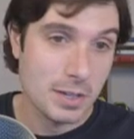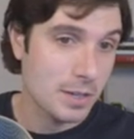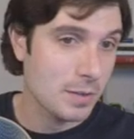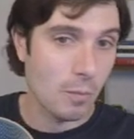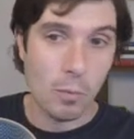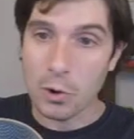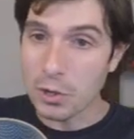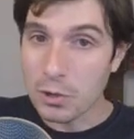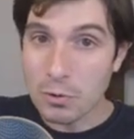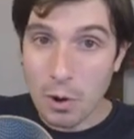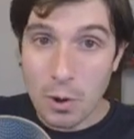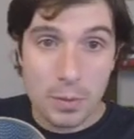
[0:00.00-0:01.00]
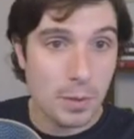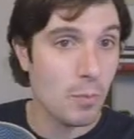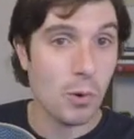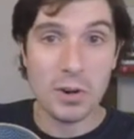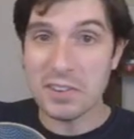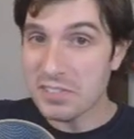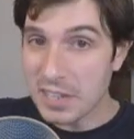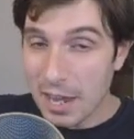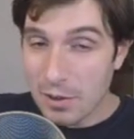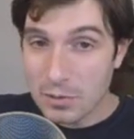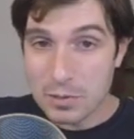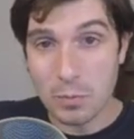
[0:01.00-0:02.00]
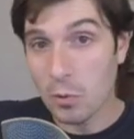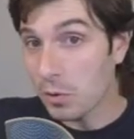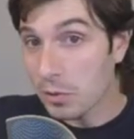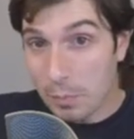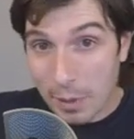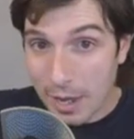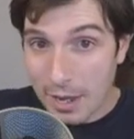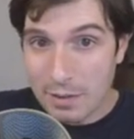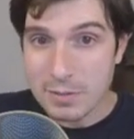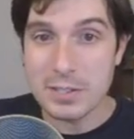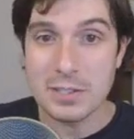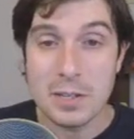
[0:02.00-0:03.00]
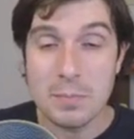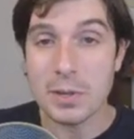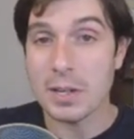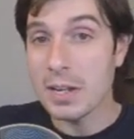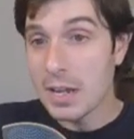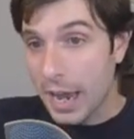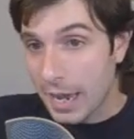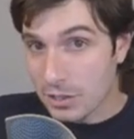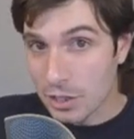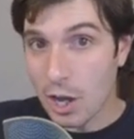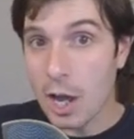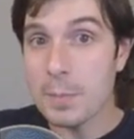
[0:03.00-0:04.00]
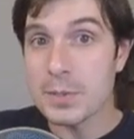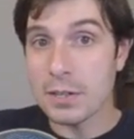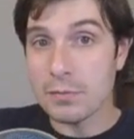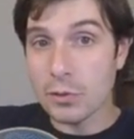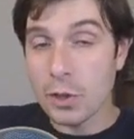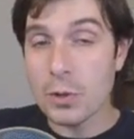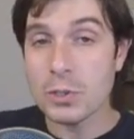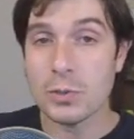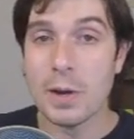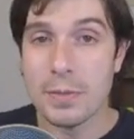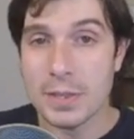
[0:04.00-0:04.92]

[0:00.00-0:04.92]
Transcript: the more you grow, the more it scales, the more you pay, obviously, but as it ebbs and flows throughout the